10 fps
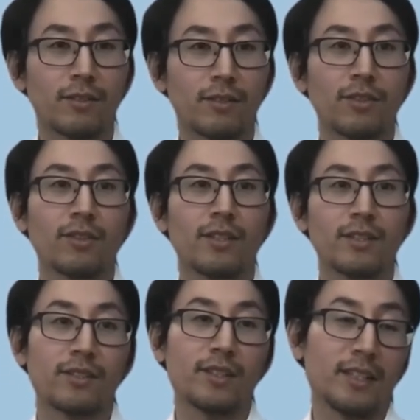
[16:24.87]
So you don't
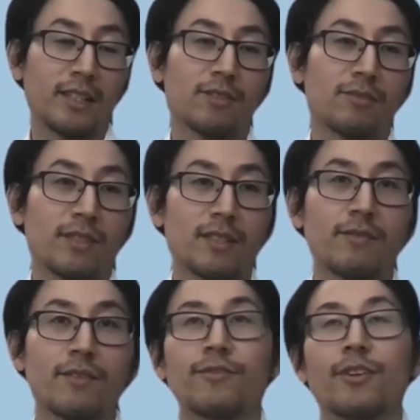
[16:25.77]
necessarily need to receive
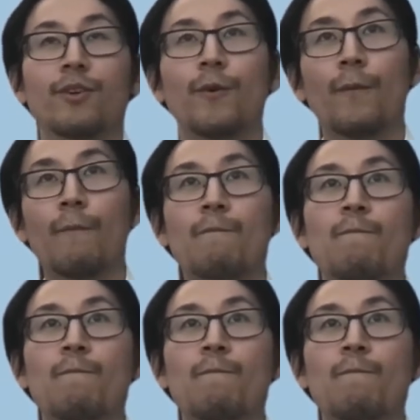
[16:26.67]
a phone call.